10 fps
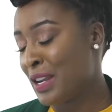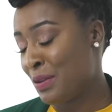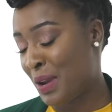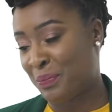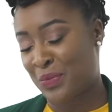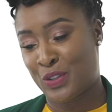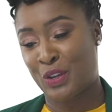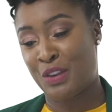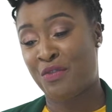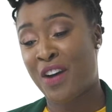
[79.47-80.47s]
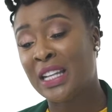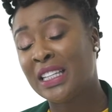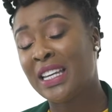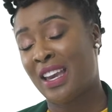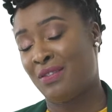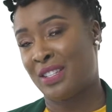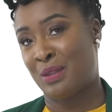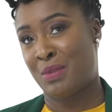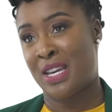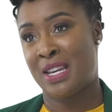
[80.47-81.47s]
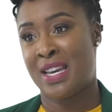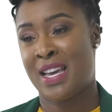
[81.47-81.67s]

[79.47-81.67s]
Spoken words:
Anyway, so he finally gave it to me,